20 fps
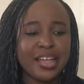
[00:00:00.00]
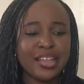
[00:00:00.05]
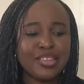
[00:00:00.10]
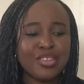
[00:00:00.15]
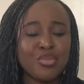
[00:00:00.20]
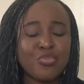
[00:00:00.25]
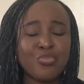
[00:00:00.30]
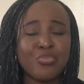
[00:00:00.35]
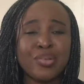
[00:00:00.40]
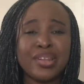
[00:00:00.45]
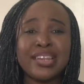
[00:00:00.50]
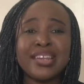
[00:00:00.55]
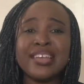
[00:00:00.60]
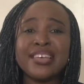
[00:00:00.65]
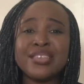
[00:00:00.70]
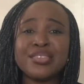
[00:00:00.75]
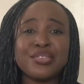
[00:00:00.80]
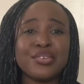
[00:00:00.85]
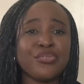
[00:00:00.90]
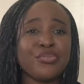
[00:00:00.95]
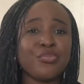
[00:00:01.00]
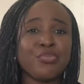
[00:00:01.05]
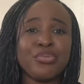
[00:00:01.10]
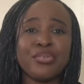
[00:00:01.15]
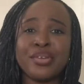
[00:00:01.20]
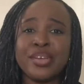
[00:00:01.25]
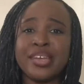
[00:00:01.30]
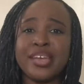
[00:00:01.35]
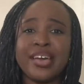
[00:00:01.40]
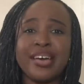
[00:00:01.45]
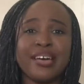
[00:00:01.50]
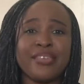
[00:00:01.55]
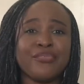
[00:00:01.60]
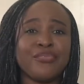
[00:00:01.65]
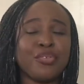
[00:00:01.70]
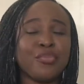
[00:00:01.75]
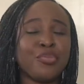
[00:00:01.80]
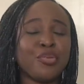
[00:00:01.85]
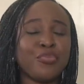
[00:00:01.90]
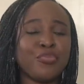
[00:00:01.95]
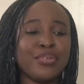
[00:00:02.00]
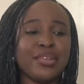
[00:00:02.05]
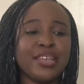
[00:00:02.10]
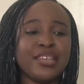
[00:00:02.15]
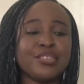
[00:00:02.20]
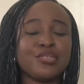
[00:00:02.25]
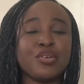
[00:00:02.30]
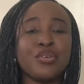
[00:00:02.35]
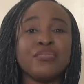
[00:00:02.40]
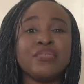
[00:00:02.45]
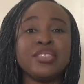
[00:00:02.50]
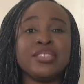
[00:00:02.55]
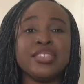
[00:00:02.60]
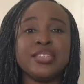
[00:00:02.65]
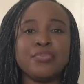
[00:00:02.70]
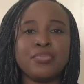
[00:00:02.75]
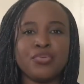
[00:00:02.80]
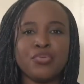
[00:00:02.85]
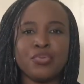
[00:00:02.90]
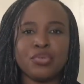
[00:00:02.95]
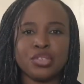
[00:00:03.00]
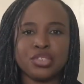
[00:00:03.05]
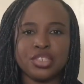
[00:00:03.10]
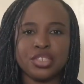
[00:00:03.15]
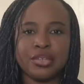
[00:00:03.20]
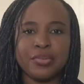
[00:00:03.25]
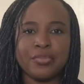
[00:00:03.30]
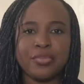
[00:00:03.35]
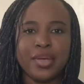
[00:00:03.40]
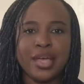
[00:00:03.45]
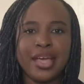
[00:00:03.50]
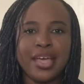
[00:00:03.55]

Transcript: the place of prayer, from the place of deep worship.